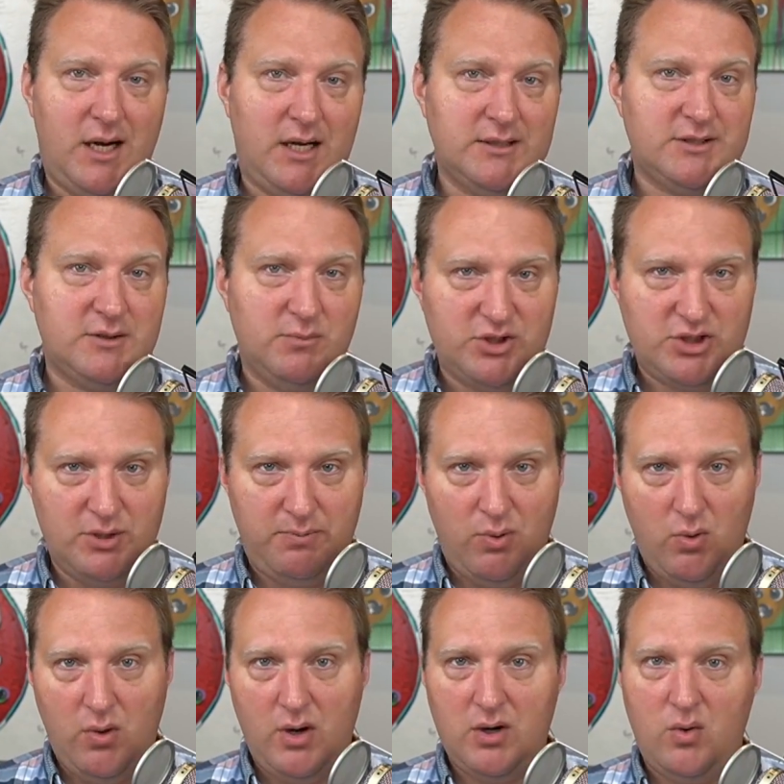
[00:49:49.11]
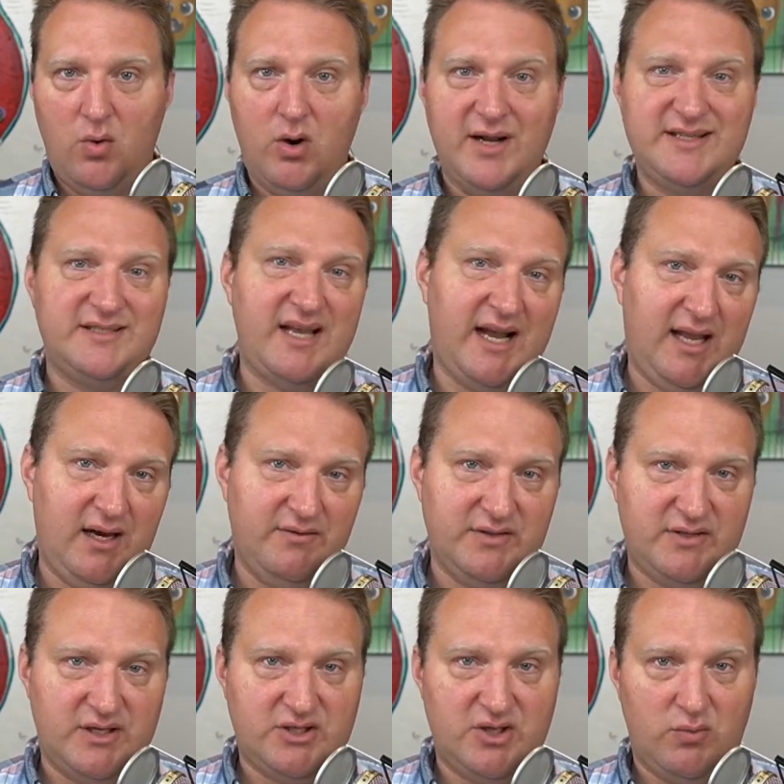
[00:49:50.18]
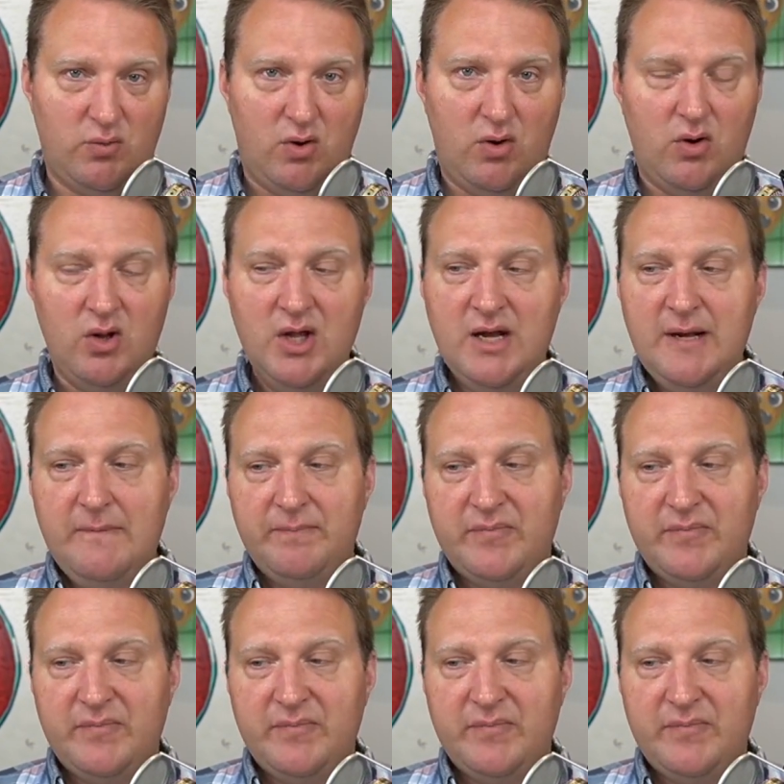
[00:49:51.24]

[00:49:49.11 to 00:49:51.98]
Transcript: customer support or executive assistant role.